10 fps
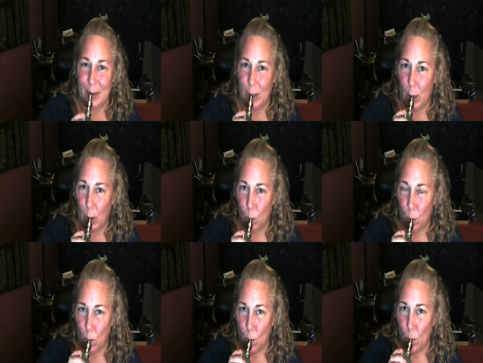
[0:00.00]

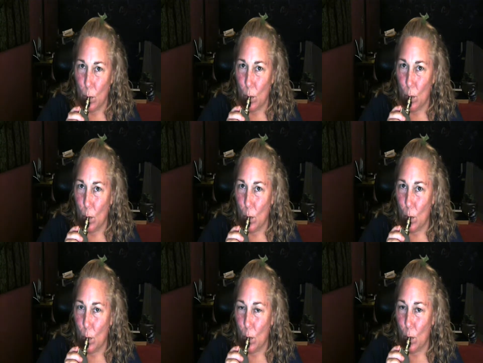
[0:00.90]

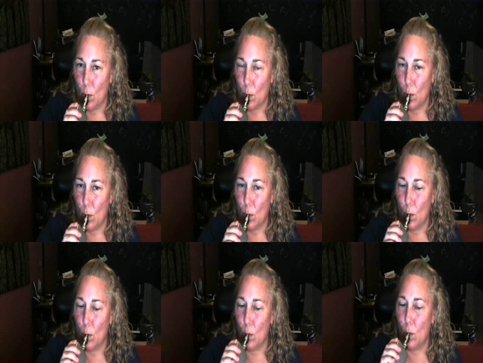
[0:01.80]

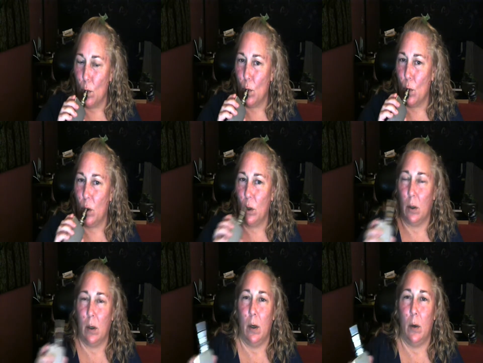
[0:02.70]

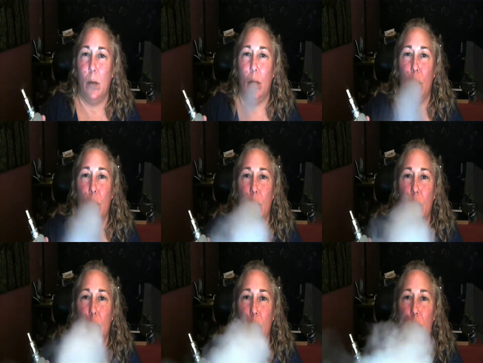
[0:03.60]

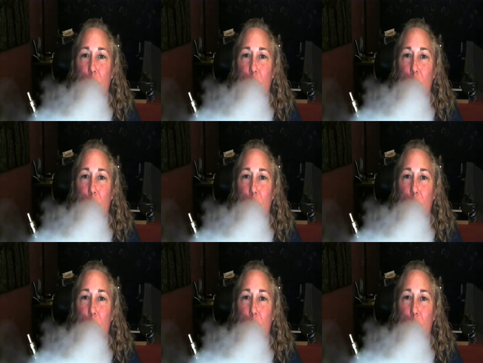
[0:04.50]
(silence)